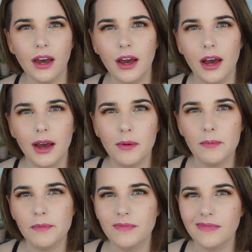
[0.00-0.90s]

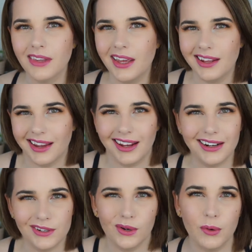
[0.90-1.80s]
Um, they
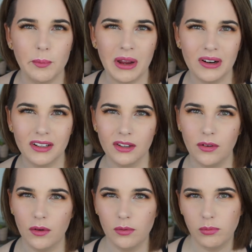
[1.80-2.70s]
kind of don't merit
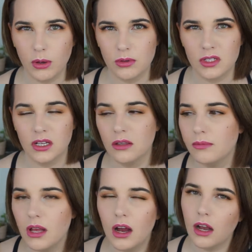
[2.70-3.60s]
their own post on the
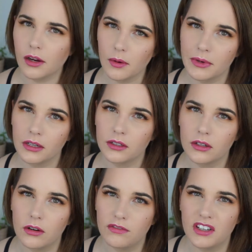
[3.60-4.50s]
blog or merit
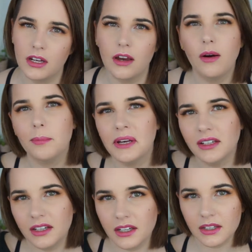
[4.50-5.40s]
their own video,
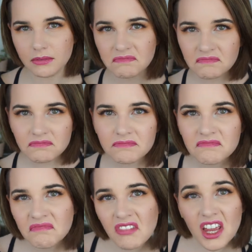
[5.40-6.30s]
but like,
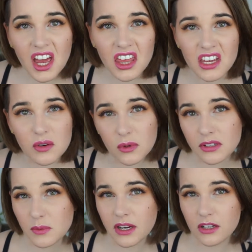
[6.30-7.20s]
I think
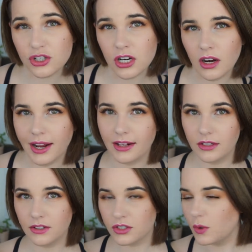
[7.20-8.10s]
worthwhile sharing.
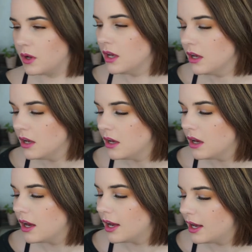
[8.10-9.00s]
So
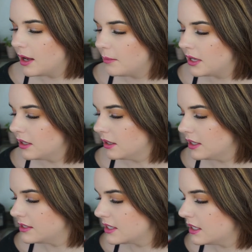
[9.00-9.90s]
um,
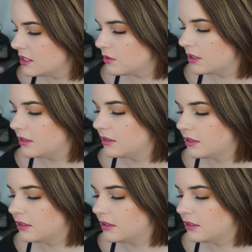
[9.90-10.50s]
let's get into it.